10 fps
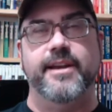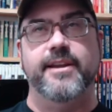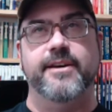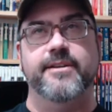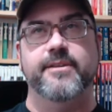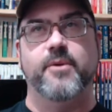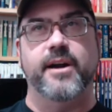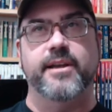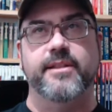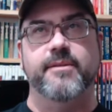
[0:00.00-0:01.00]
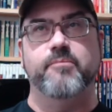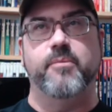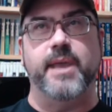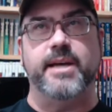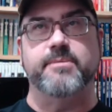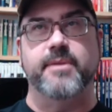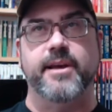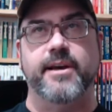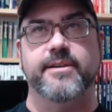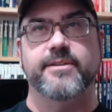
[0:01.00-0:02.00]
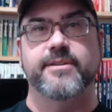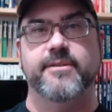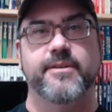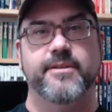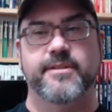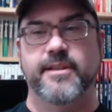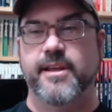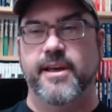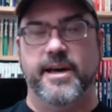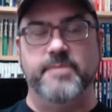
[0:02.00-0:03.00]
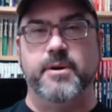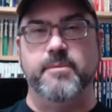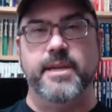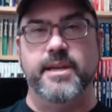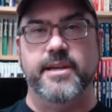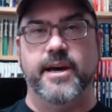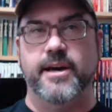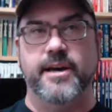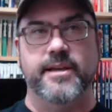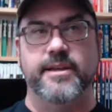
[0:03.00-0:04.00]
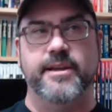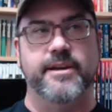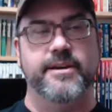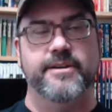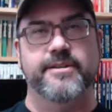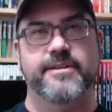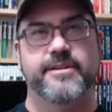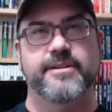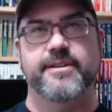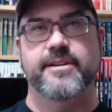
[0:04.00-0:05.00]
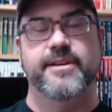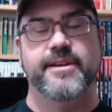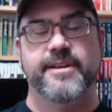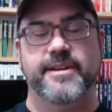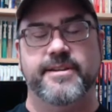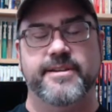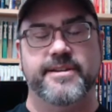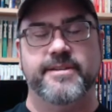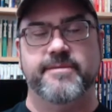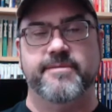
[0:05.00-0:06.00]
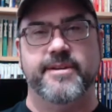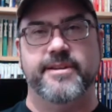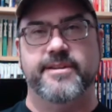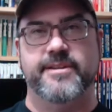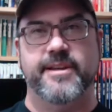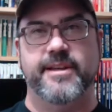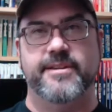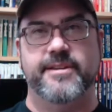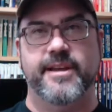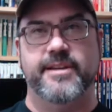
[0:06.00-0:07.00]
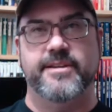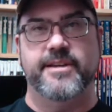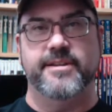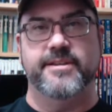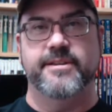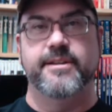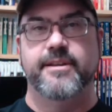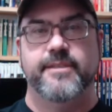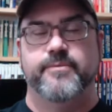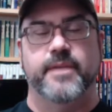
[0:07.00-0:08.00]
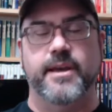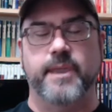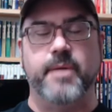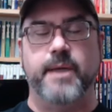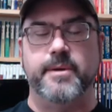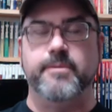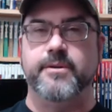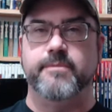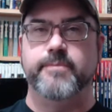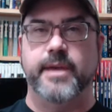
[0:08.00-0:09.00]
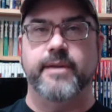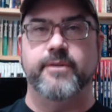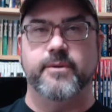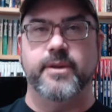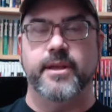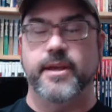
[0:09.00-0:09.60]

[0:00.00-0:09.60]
I know, they're walking past my house, the unpermitted dog, you know, it's just abominable behavior, really.